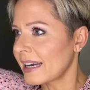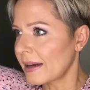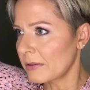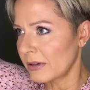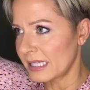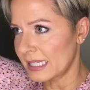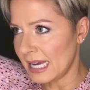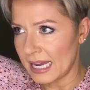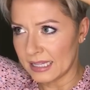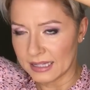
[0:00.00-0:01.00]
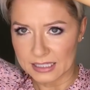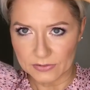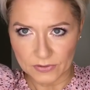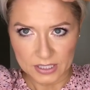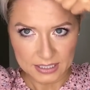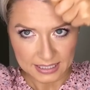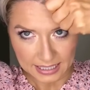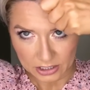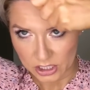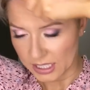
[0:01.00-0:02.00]
I'm going to take this front
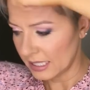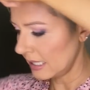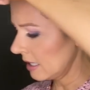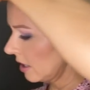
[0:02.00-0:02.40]
section